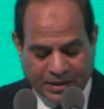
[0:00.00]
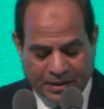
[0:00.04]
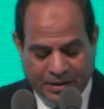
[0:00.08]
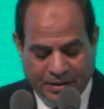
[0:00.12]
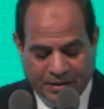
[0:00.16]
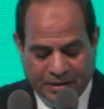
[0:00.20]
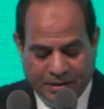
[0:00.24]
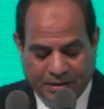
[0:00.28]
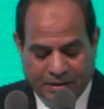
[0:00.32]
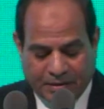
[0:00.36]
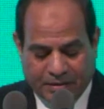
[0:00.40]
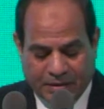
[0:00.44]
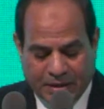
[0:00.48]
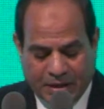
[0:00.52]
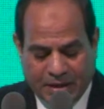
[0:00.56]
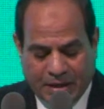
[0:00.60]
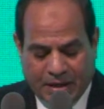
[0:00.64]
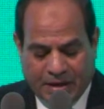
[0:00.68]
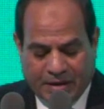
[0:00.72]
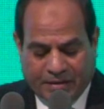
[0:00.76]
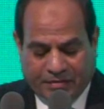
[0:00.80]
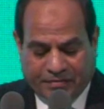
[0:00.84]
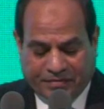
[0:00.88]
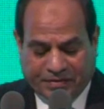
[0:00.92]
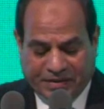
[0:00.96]
that are
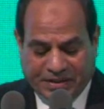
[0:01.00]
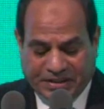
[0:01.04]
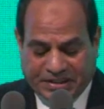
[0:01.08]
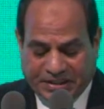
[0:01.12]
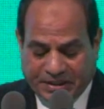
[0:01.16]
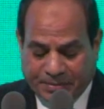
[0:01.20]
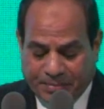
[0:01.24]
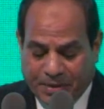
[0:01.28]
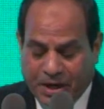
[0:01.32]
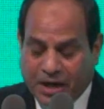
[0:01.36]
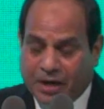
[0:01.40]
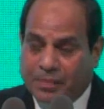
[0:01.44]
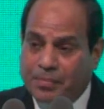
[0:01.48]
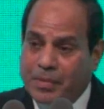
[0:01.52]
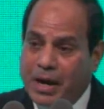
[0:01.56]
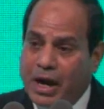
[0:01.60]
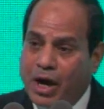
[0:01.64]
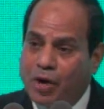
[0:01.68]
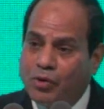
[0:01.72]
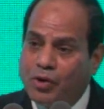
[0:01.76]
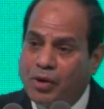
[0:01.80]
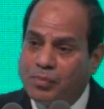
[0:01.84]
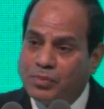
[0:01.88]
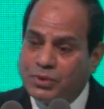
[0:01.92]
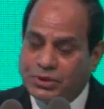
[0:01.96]
armed
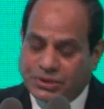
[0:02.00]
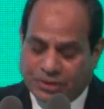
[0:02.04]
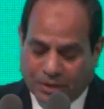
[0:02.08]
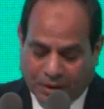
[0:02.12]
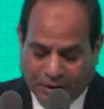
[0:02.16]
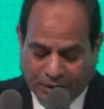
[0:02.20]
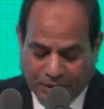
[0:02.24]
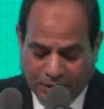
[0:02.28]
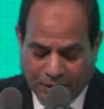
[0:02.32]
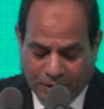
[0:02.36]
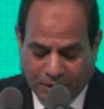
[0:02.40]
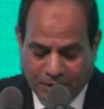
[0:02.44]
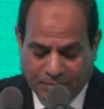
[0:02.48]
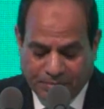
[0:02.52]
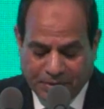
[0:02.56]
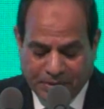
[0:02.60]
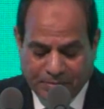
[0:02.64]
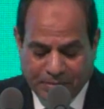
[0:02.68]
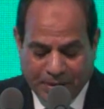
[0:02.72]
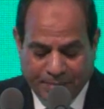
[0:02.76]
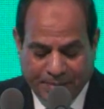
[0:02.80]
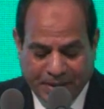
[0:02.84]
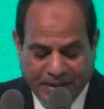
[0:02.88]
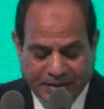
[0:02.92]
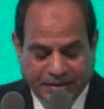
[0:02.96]
have
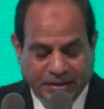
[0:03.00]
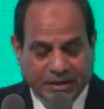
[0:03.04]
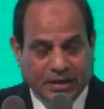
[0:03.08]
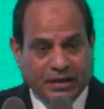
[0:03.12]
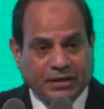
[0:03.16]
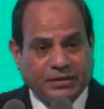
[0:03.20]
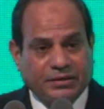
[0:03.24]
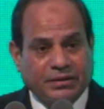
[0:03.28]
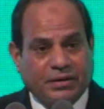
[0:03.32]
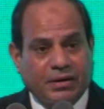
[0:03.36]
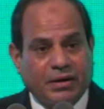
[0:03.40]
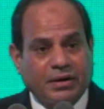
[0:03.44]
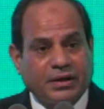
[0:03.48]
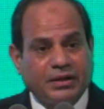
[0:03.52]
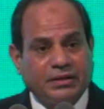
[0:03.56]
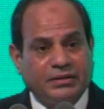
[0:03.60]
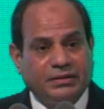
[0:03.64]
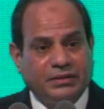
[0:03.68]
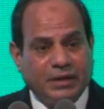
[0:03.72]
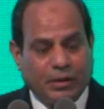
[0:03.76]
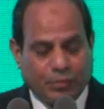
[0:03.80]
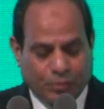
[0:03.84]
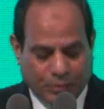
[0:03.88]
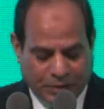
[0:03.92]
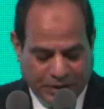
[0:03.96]
become in a
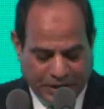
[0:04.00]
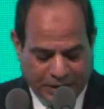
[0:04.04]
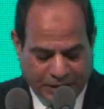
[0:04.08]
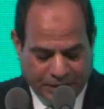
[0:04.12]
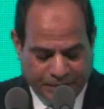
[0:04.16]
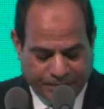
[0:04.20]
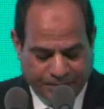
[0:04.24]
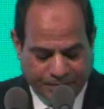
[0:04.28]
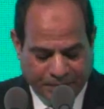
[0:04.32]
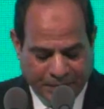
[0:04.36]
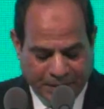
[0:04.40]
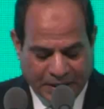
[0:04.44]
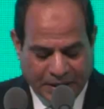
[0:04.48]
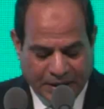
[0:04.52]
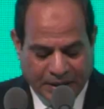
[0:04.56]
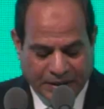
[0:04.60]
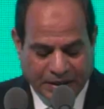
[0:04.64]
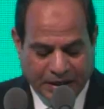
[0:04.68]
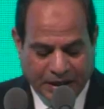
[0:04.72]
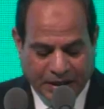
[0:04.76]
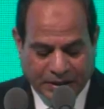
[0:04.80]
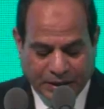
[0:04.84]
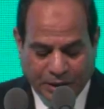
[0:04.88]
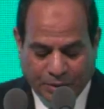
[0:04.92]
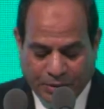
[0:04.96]
contest
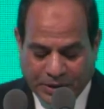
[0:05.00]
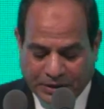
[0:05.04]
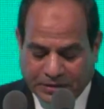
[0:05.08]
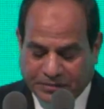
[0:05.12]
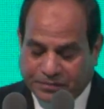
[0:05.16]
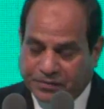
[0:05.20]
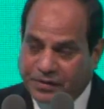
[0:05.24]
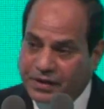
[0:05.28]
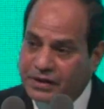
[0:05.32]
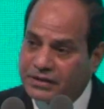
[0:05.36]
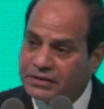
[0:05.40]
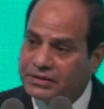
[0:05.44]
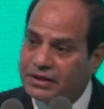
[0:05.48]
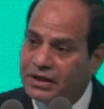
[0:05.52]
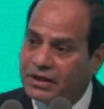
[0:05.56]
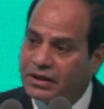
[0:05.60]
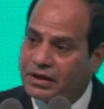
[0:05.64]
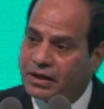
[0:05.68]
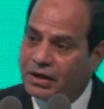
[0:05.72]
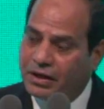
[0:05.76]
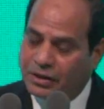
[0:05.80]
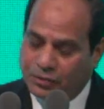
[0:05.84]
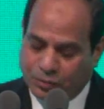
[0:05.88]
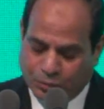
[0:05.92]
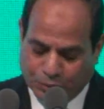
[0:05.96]
that challenge
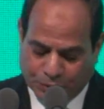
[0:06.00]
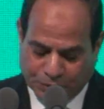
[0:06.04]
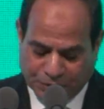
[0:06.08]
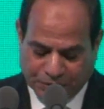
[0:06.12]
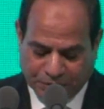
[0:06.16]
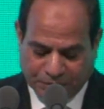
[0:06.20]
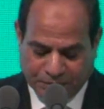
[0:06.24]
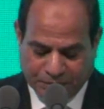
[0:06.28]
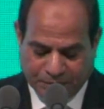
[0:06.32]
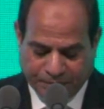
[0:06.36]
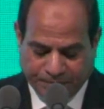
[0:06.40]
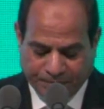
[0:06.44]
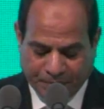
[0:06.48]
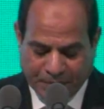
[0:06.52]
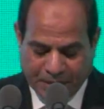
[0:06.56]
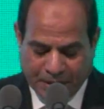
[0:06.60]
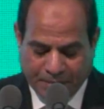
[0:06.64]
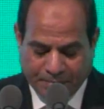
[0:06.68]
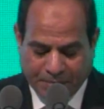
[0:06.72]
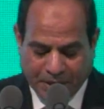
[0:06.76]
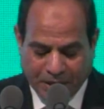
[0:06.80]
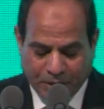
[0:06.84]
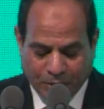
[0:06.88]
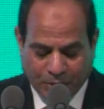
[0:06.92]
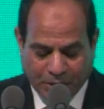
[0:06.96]

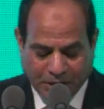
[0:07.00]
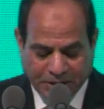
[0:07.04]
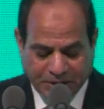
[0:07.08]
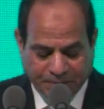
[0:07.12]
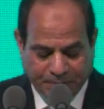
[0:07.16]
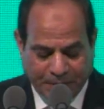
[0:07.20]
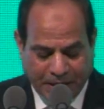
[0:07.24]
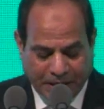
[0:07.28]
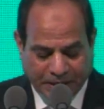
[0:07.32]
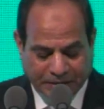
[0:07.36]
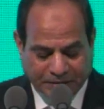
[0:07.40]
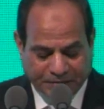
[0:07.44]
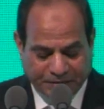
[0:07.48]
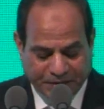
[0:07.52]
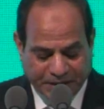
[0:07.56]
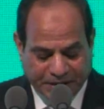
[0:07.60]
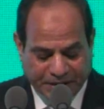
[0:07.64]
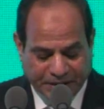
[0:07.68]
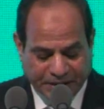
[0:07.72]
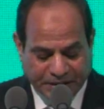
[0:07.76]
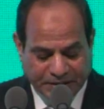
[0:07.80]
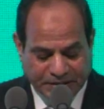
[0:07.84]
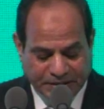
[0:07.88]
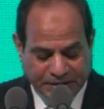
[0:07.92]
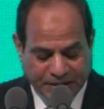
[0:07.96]
the tools that
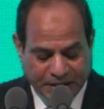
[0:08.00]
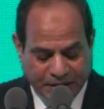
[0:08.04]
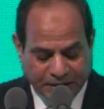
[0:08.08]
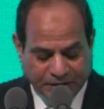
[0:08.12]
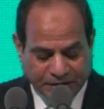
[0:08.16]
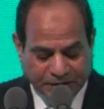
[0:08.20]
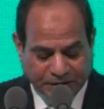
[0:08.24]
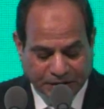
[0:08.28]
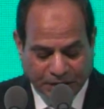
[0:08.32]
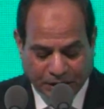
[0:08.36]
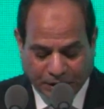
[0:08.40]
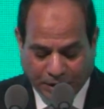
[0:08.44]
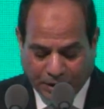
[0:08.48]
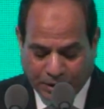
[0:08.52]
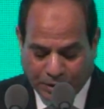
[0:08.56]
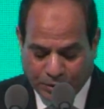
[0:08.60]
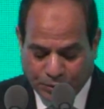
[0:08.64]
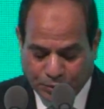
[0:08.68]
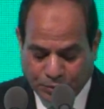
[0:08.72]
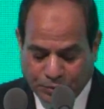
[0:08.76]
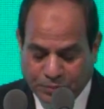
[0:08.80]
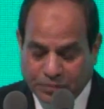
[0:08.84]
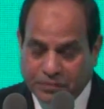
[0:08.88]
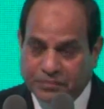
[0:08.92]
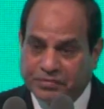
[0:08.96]
the state uses
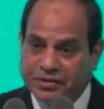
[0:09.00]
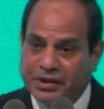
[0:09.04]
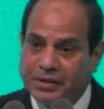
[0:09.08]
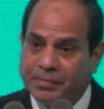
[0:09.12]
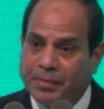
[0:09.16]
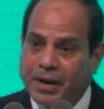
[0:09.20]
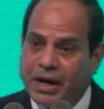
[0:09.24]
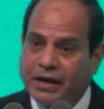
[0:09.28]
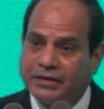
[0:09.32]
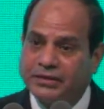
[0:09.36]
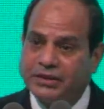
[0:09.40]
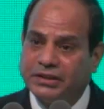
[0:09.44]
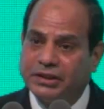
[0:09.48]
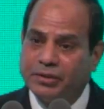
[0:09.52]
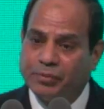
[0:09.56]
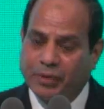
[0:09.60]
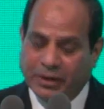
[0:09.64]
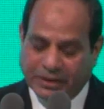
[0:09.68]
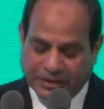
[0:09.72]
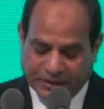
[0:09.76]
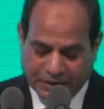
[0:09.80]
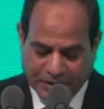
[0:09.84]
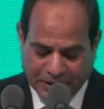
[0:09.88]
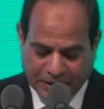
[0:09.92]
to enforce the law.